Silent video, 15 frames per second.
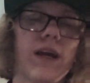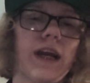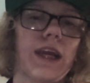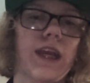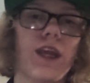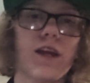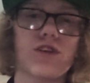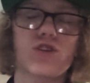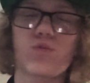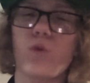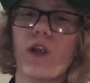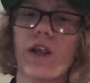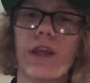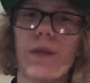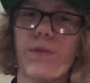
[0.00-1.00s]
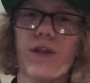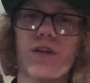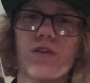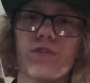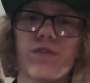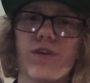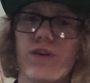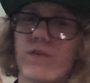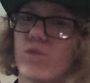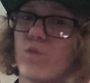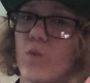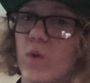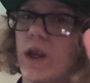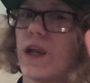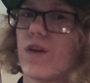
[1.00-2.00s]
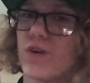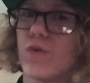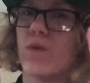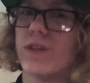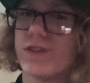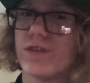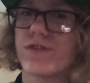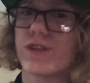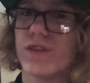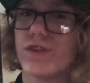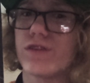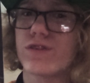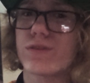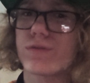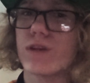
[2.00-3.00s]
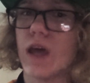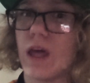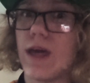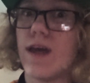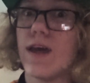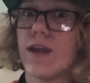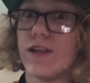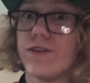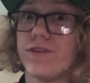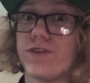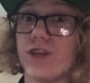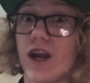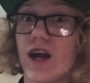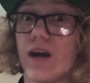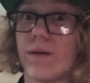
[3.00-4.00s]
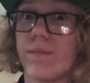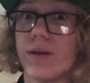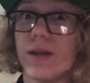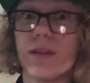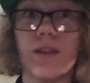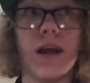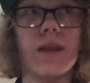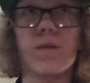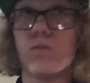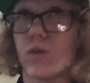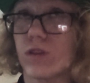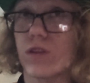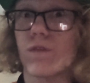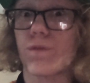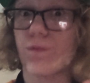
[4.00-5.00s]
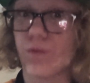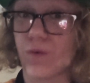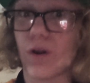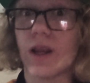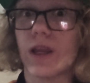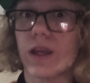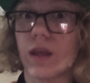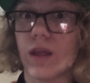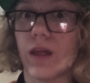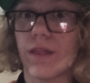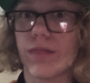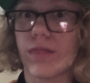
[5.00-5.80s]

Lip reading: I swear I keep hearing weird noises in this job. Like, what the freak?